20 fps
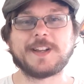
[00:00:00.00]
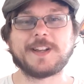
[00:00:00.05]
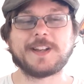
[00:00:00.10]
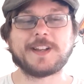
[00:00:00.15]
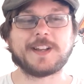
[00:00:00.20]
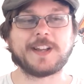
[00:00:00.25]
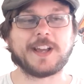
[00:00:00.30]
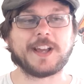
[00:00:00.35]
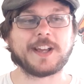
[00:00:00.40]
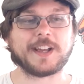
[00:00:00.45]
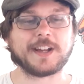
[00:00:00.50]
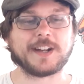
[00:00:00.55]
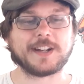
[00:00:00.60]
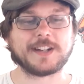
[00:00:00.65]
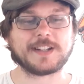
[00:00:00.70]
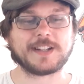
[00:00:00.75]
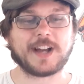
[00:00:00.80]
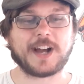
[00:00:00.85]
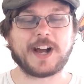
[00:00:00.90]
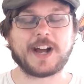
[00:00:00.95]

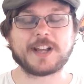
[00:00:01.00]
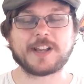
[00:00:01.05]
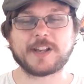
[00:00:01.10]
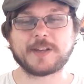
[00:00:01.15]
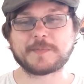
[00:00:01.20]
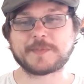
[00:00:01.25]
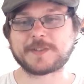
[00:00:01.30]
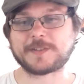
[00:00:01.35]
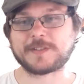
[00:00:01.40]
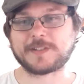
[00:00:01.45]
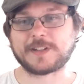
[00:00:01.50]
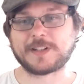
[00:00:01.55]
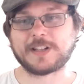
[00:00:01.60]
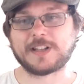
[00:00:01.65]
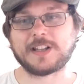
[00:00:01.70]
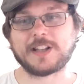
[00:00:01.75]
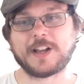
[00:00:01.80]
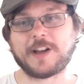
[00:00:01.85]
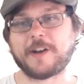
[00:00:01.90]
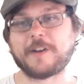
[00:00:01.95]
and I absolutely
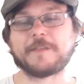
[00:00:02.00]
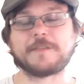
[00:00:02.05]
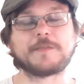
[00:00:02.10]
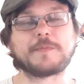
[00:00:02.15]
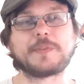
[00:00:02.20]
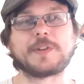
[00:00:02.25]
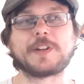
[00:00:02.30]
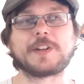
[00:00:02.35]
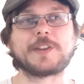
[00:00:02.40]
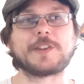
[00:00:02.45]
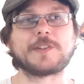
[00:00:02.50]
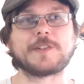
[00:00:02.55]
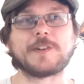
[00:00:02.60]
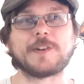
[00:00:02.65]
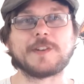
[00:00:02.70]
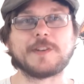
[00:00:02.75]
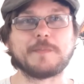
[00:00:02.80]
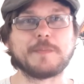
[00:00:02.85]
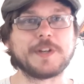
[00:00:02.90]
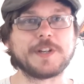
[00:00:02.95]
loved playing through
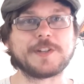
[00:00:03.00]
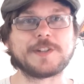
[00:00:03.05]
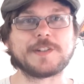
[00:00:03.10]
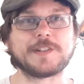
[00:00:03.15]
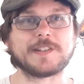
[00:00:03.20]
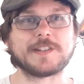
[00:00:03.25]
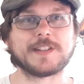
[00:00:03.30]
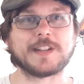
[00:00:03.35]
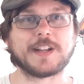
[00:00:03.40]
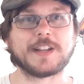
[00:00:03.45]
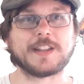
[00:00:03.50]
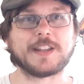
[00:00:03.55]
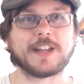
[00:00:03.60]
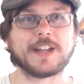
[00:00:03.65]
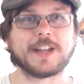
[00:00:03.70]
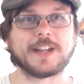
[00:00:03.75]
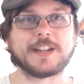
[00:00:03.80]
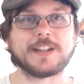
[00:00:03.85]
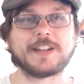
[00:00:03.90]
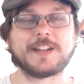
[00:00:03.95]
all the missions on
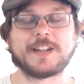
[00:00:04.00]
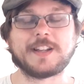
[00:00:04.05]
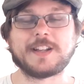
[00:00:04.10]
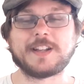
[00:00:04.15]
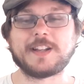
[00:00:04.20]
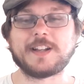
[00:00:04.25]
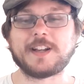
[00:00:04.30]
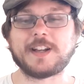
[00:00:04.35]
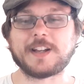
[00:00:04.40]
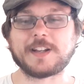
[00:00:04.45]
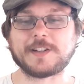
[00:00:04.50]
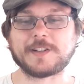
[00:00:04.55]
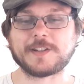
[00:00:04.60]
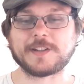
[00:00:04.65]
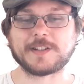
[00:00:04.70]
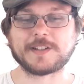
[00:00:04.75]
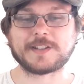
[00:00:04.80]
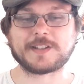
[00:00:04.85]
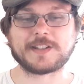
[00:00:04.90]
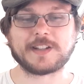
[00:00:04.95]
that and
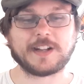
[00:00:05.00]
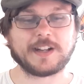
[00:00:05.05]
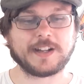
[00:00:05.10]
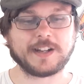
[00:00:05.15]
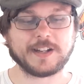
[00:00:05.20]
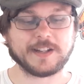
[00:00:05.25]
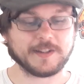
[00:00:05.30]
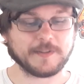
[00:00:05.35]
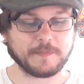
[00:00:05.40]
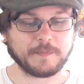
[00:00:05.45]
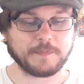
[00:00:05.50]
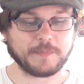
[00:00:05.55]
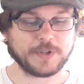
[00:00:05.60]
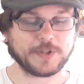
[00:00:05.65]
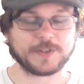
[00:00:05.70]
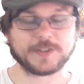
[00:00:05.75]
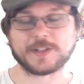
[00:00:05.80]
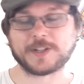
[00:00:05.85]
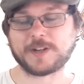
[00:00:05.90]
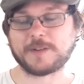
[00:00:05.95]
just
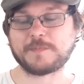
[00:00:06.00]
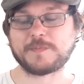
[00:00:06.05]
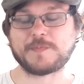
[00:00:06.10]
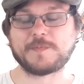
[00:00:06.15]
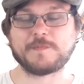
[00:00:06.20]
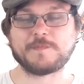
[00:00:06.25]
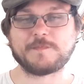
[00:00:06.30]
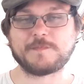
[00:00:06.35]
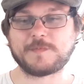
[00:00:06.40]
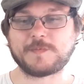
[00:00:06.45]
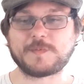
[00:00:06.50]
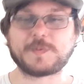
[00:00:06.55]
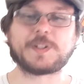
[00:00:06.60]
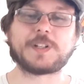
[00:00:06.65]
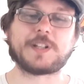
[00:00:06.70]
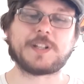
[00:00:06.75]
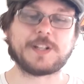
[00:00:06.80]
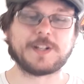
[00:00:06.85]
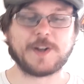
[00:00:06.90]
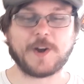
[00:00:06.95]
building up
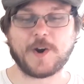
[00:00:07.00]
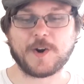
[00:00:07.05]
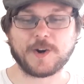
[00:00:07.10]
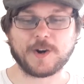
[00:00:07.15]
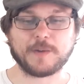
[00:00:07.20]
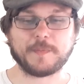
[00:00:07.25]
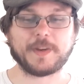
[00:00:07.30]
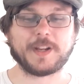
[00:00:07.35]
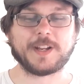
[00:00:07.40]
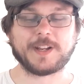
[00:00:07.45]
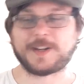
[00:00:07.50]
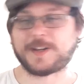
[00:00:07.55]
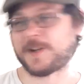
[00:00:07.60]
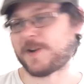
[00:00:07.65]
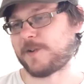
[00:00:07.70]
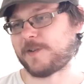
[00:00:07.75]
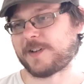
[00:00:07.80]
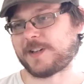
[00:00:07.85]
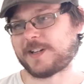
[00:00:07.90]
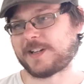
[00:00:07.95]
an army and
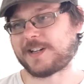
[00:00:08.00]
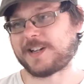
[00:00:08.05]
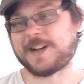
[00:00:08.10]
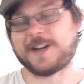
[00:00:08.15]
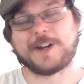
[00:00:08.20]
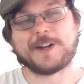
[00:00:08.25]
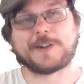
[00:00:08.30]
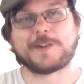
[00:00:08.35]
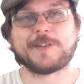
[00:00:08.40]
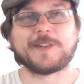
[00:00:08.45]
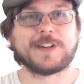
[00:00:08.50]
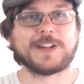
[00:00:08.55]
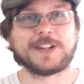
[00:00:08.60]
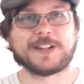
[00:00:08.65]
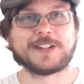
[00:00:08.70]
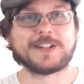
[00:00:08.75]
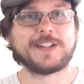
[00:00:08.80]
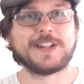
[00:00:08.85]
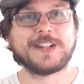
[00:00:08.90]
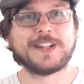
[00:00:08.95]
going and
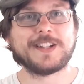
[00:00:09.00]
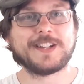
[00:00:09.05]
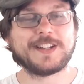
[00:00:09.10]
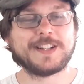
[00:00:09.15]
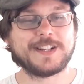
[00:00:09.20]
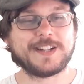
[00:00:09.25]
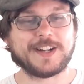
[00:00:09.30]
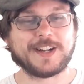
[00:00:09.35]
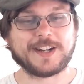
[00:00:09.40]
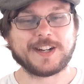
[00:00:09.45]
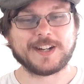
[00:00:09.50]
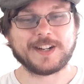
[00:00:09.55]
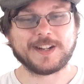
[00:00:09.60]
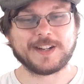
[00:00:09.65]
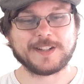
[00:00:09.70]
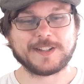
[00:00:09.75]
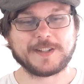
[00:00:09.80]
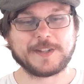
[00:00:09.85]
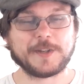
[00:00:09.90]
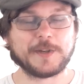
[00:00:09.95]
conquering
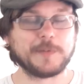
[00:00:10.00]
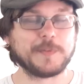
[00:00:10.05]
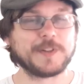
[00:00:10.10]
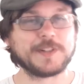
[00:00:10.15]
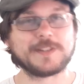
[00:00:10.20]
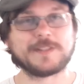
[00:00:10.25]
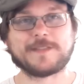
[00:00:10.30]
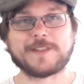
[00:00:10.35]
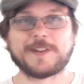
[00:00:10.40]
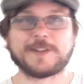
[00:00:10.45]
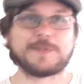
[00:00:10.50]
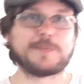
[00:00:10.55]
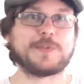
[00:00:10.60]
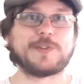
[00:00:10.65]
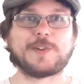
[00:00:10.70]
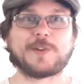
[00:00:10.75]
humans if I was playing